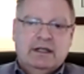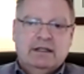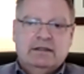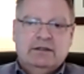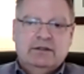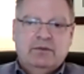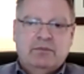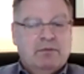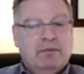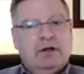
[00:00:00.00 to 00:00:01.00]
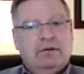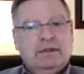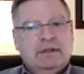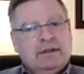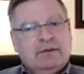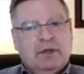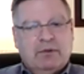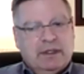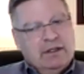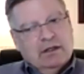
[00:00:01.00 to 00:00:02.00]
to promote what
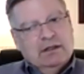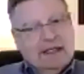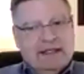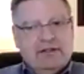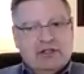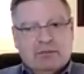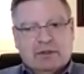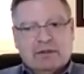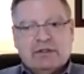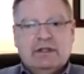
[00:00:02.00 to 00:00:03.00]
we call line jumpers,